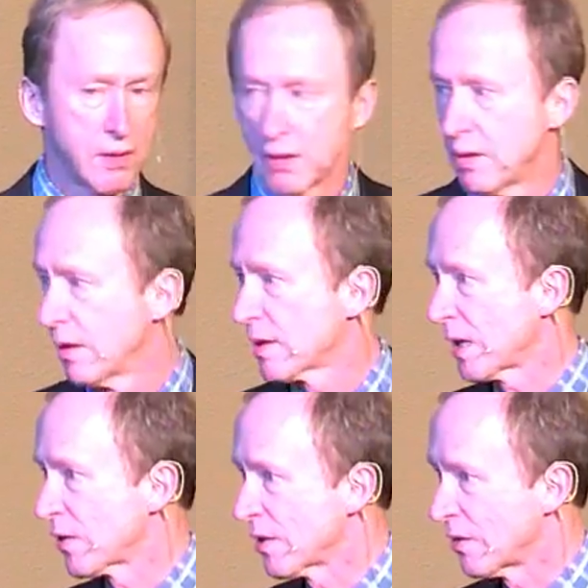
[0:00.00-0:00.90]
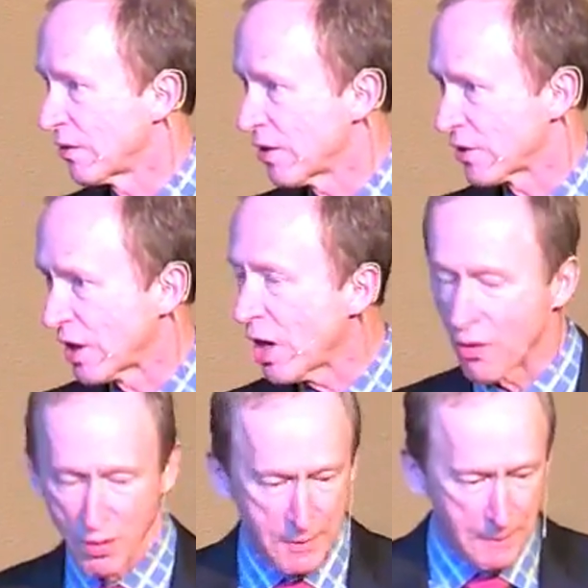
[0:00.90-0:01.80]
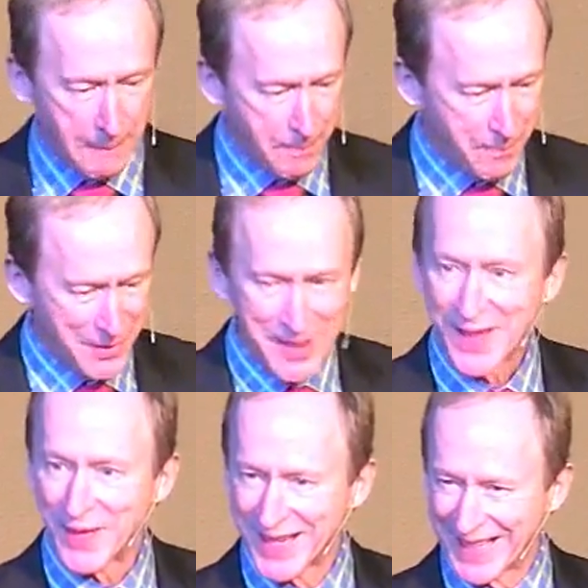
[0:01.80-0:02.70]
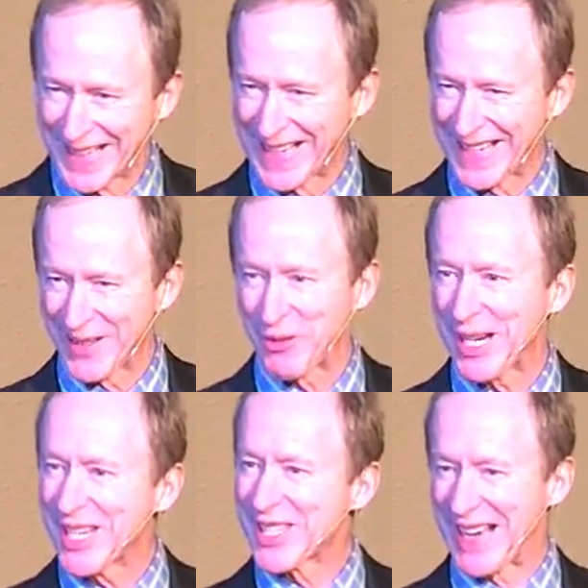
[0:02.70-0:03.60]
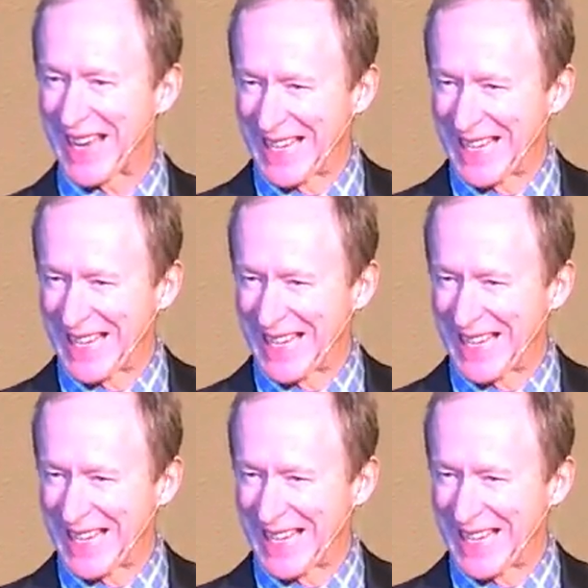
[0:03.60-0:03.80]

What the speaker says: as I was told years ago. The green side.